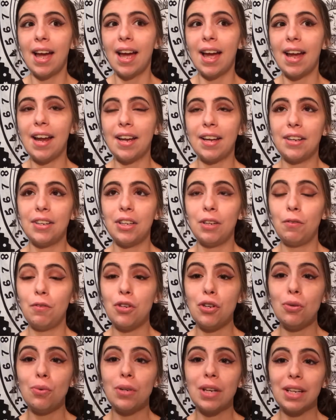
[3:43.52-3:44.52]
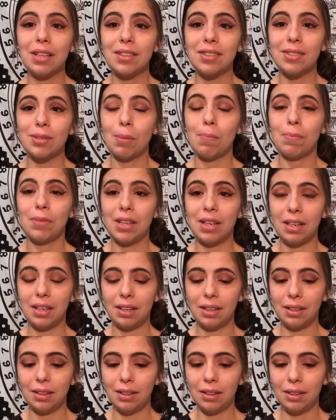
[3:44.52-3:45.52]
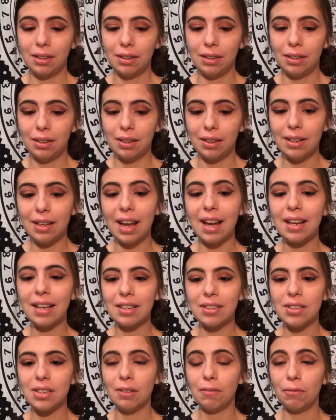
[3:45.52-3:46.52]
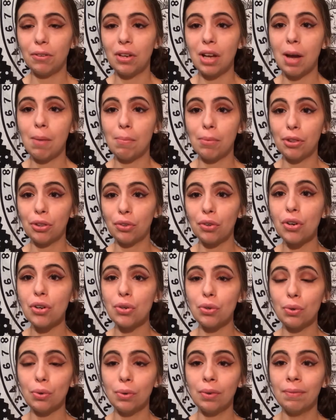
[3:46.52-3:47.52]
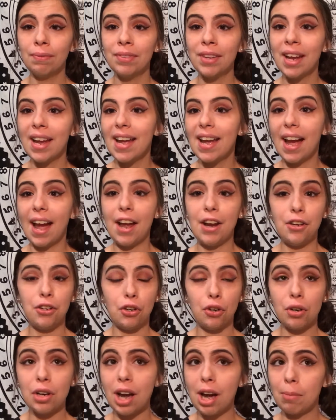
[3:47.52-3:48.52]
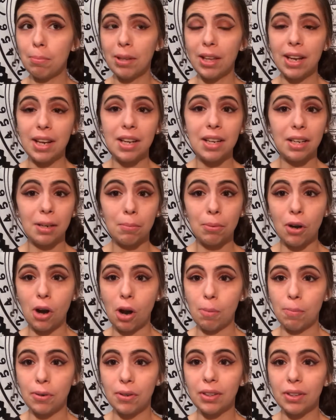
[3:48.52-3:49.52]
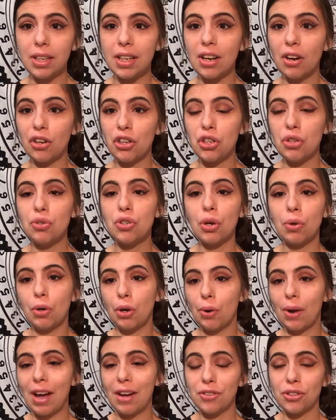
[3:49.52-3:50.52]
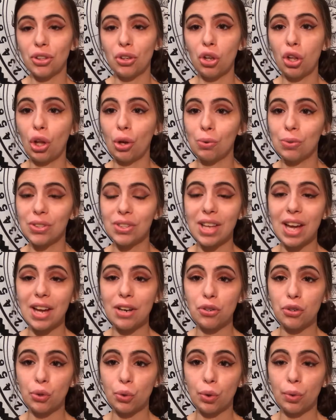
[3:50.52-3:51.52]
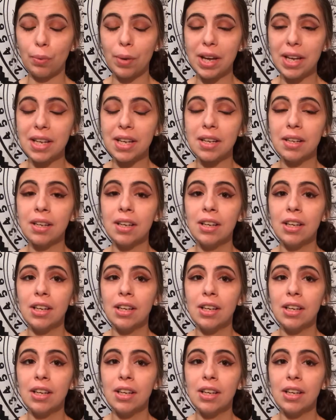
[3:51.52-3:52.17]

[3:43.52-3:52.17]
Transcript: And if you get something negative come through and you're not playing it properly, or you don't know how to close that doorway,